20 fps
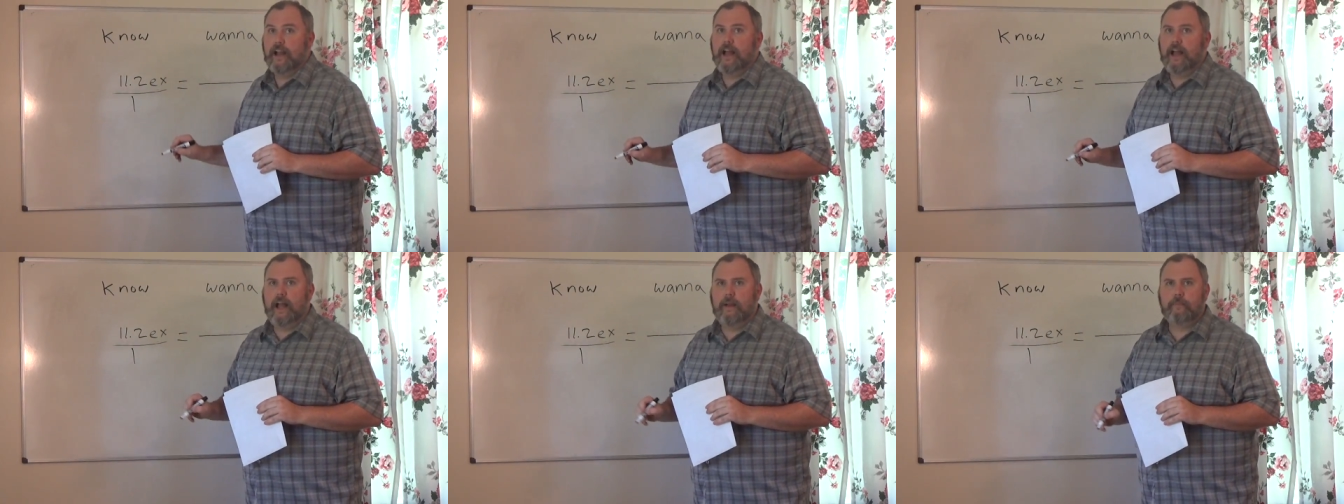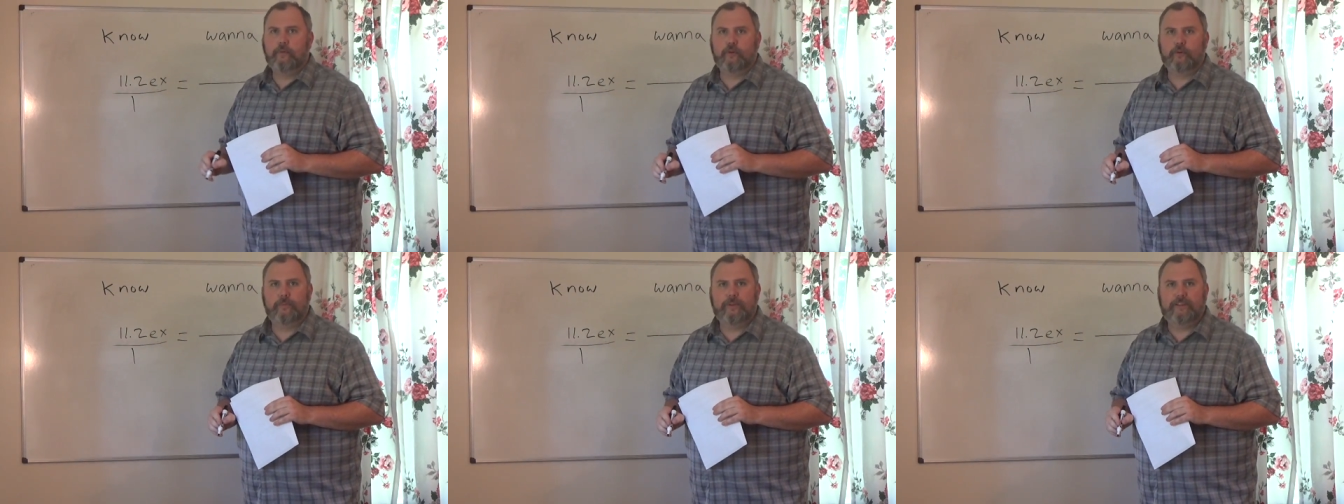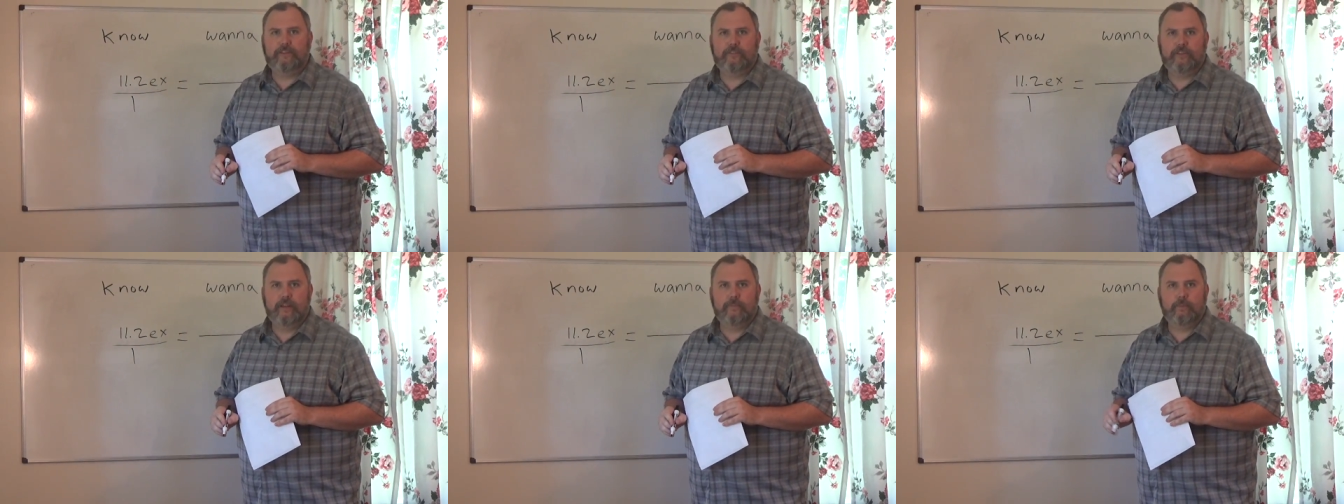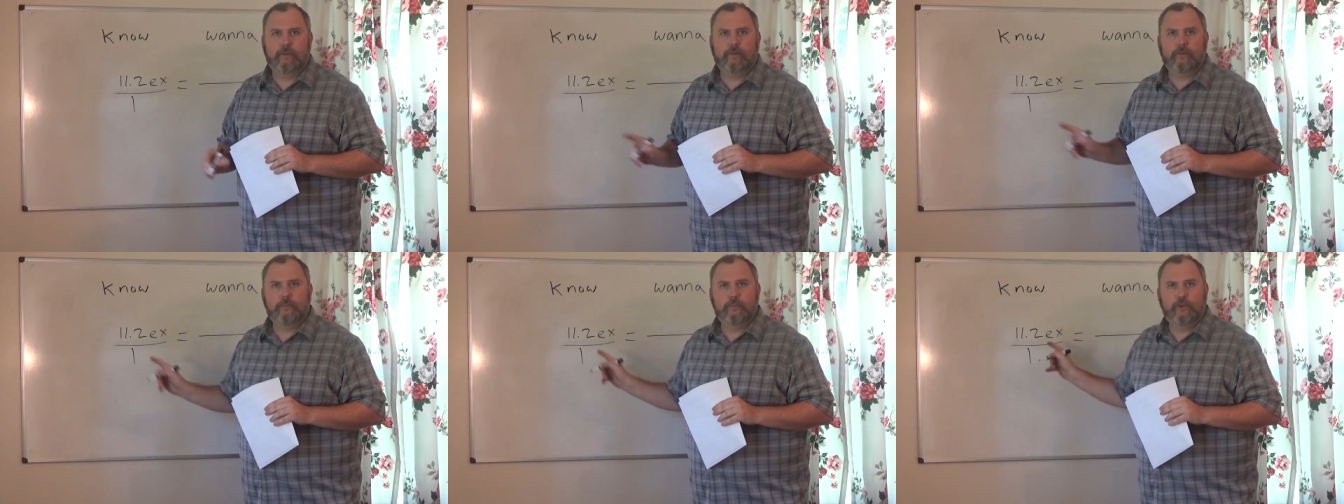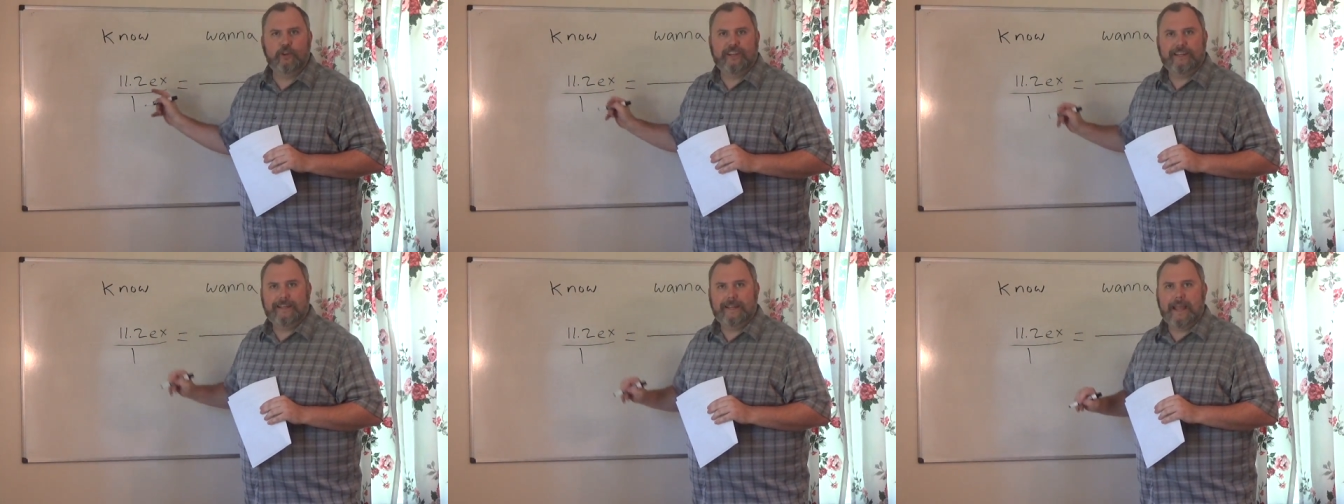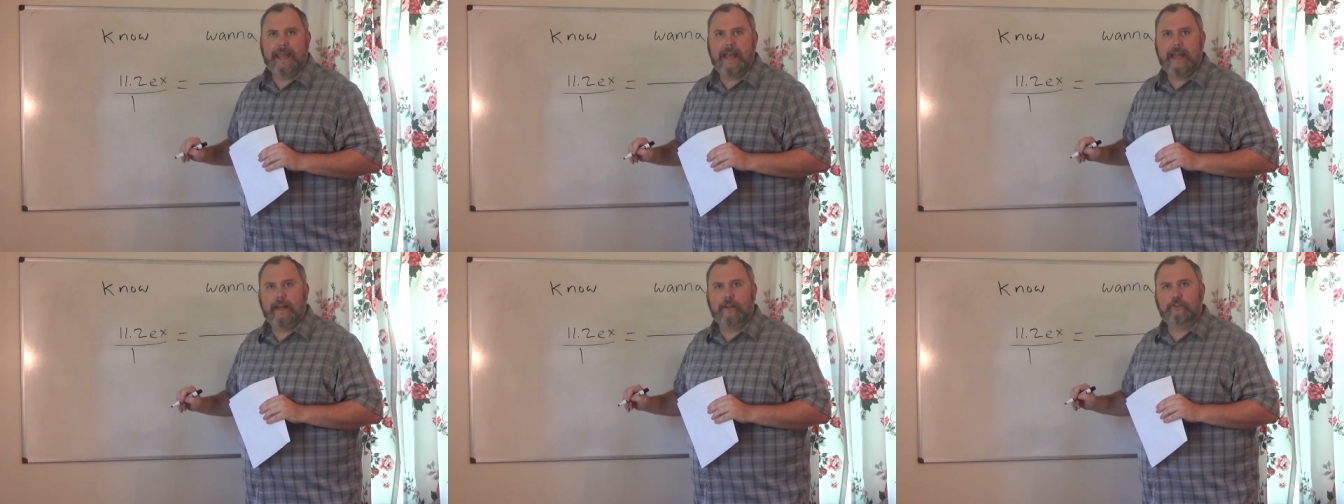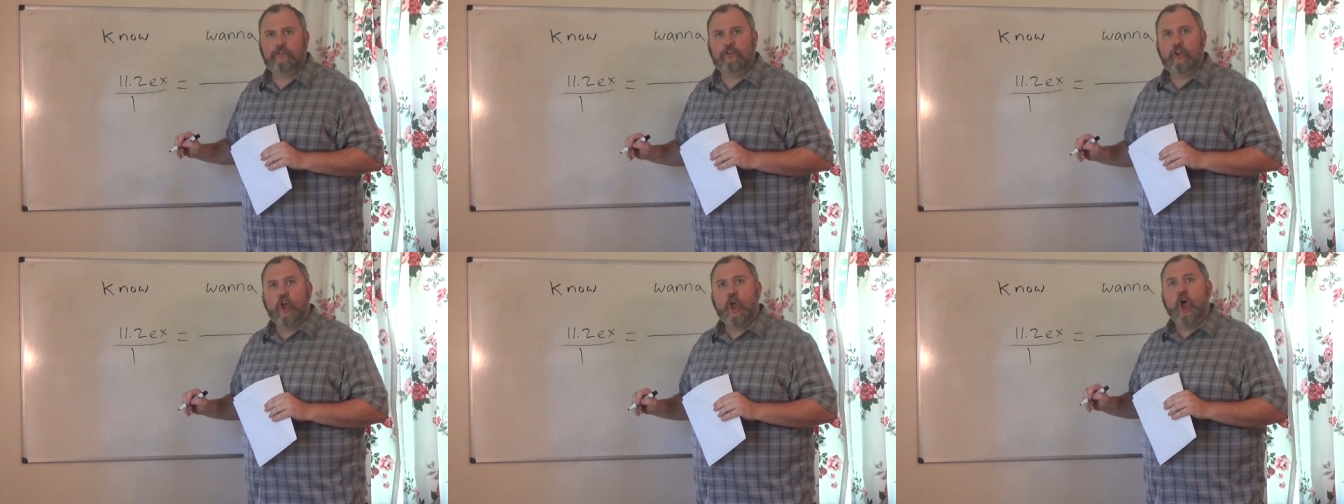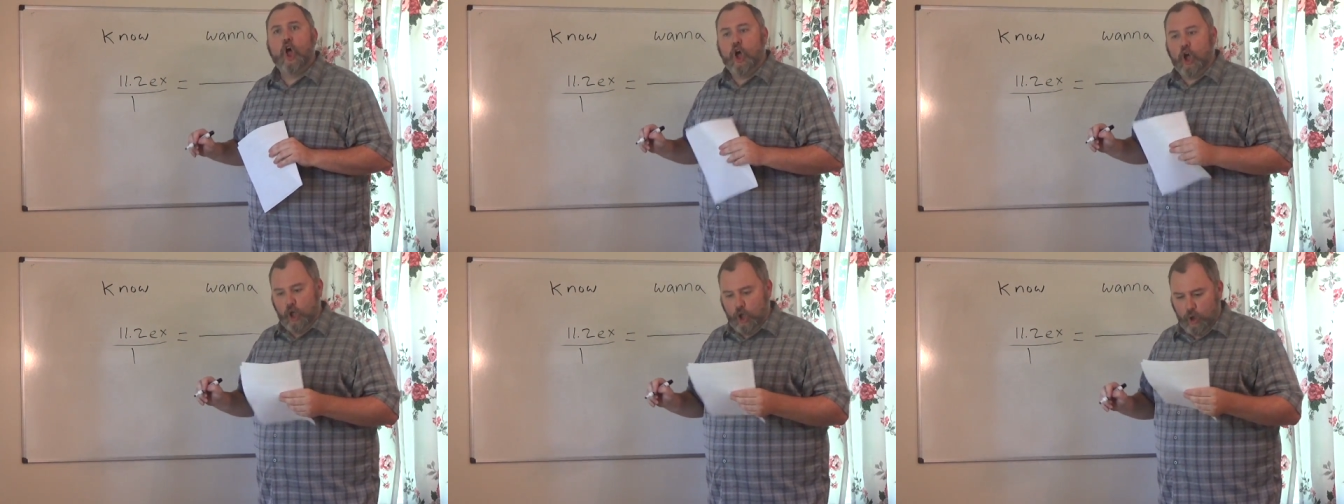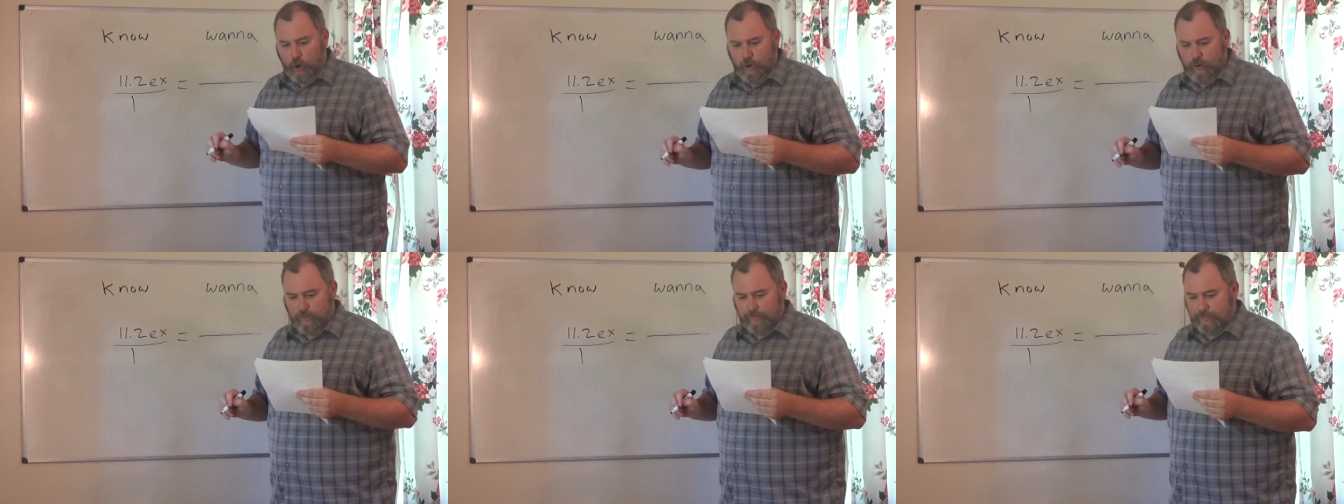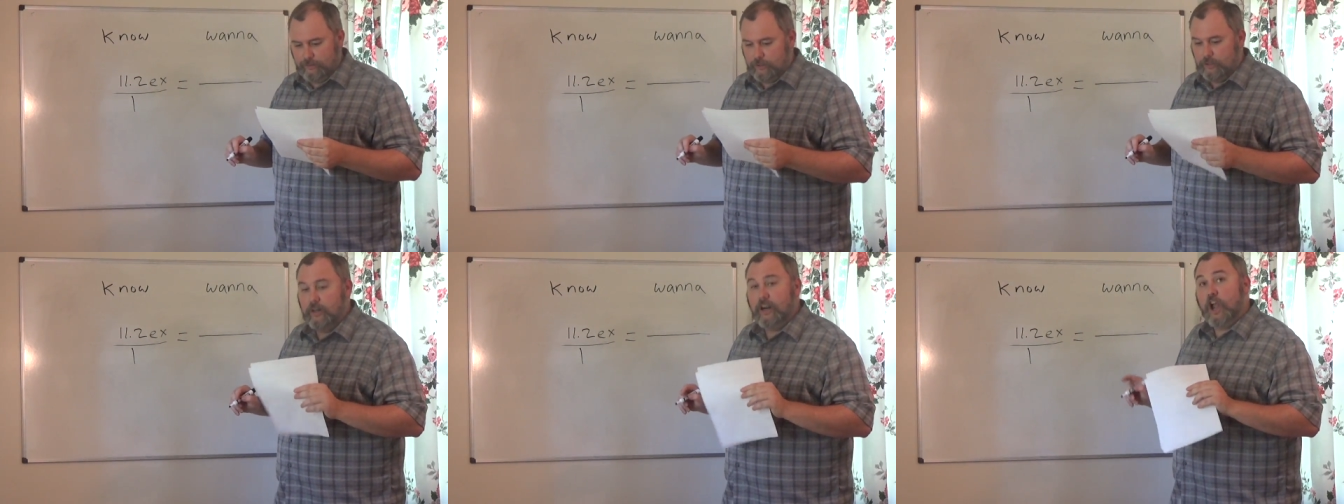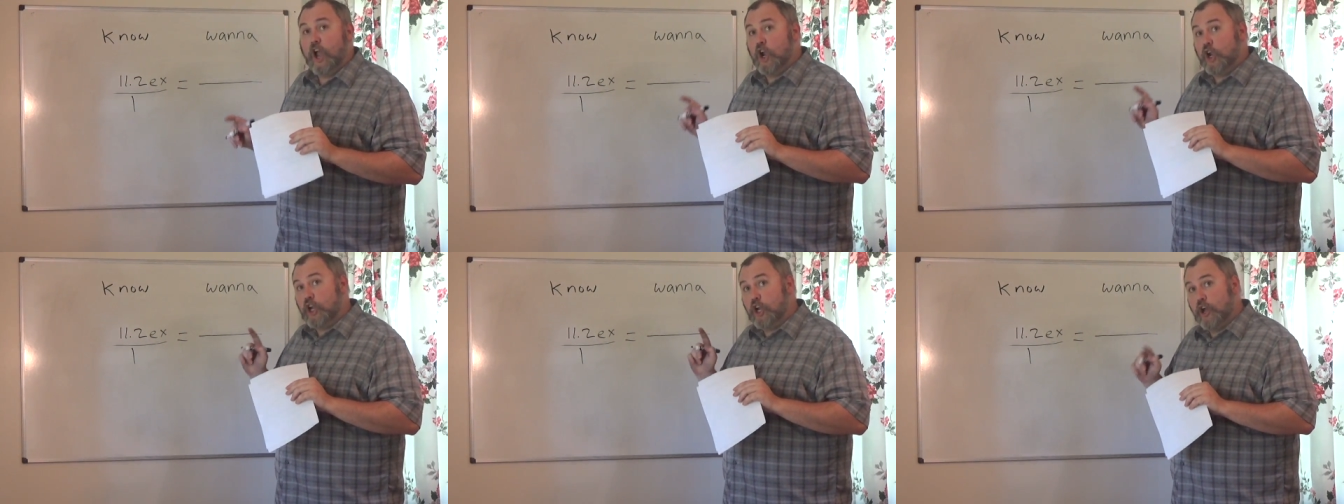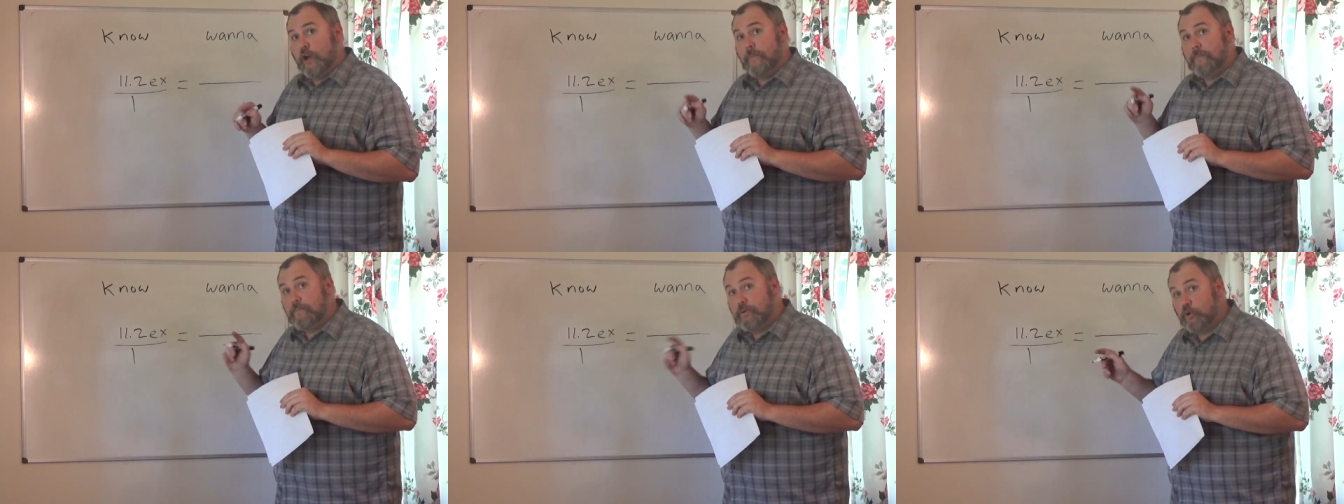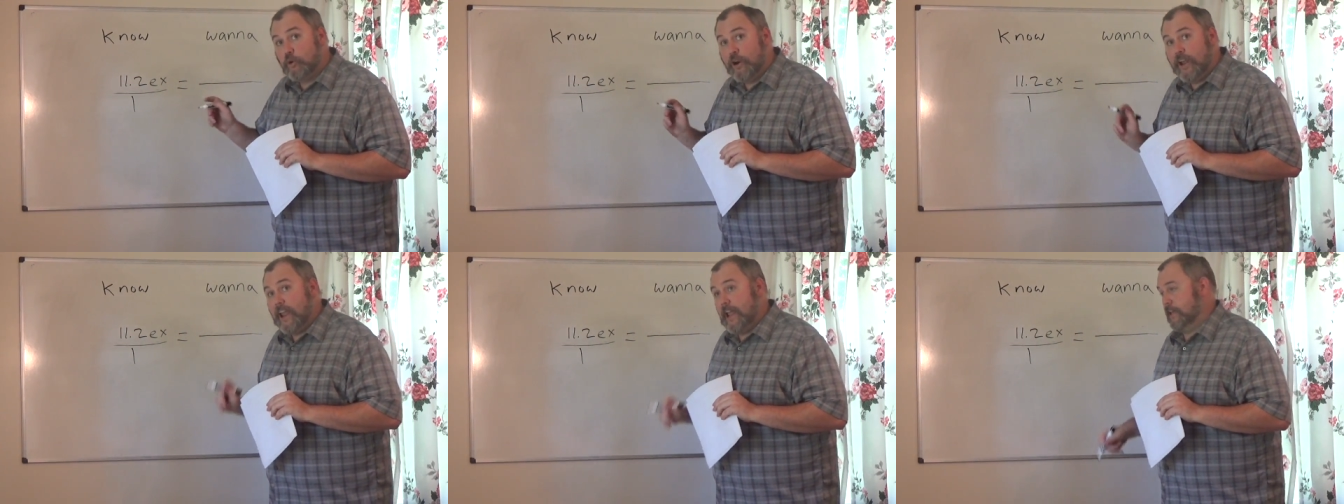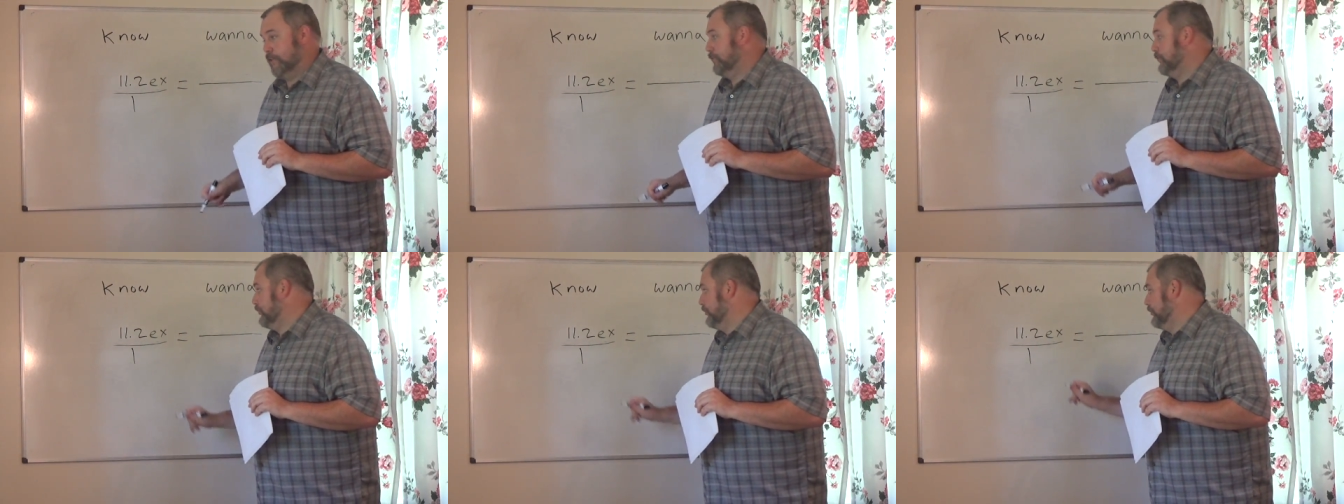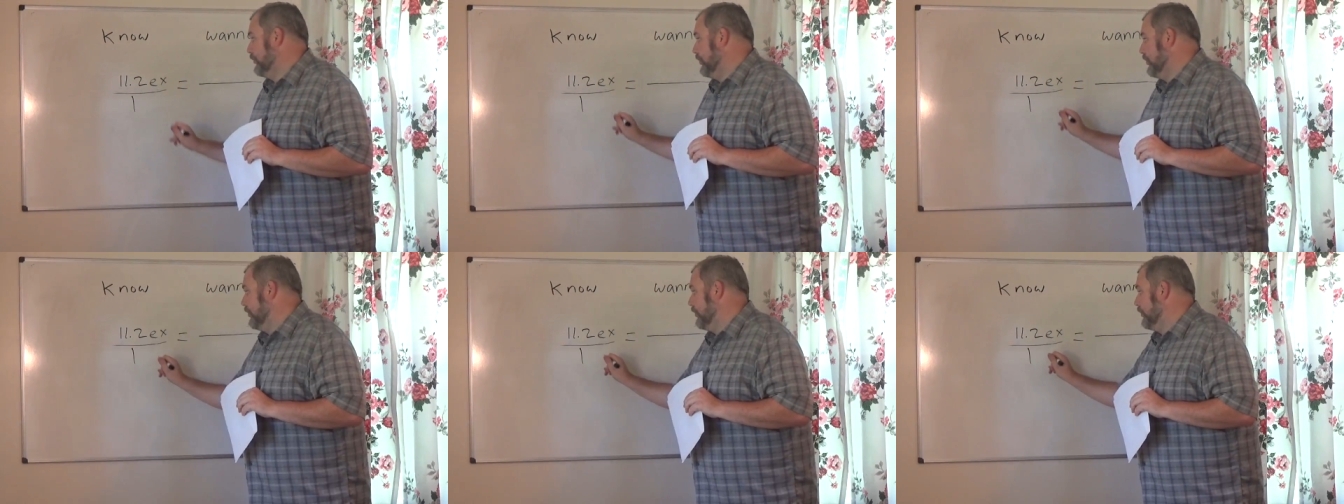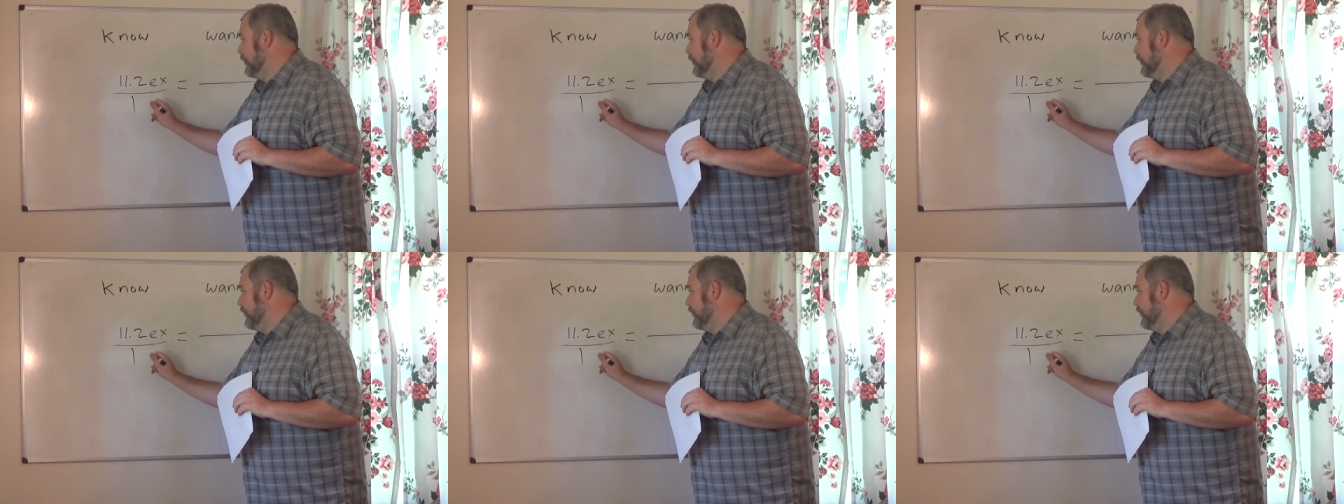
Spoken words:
I'm going to be simple, I'm going to put EX, over compressed.